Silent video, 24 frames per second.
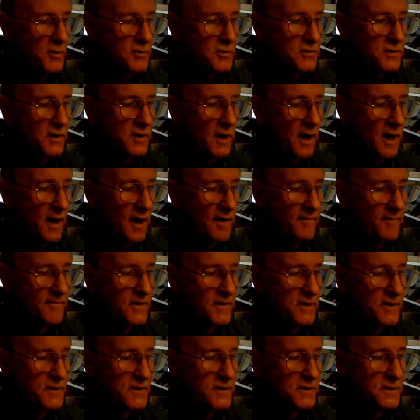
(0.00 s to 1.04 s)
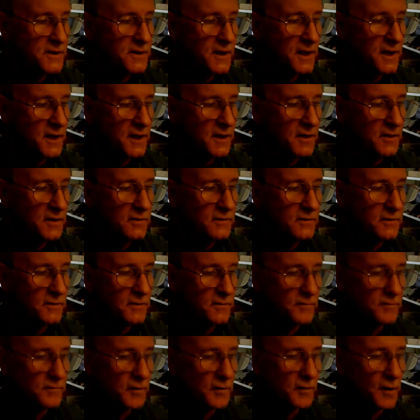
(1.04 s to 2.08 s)
paragraph, the most obvious cells
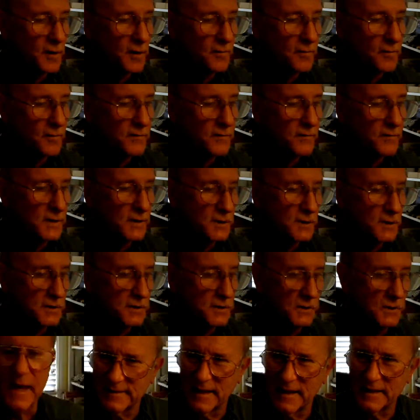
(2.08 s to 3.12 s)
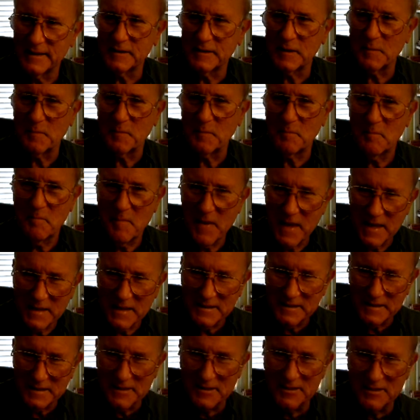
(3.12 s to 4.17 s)
of nerve. Isn't that amazing?
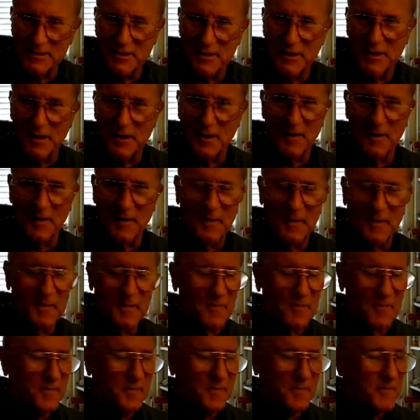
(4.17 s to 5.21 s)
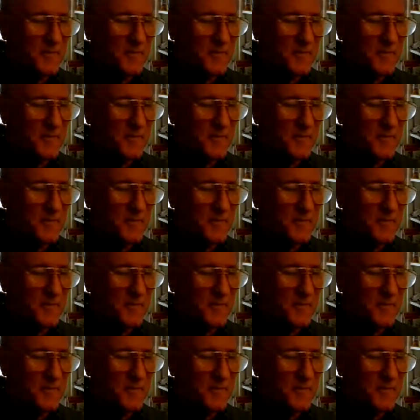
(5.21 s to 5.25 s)
That's a message there.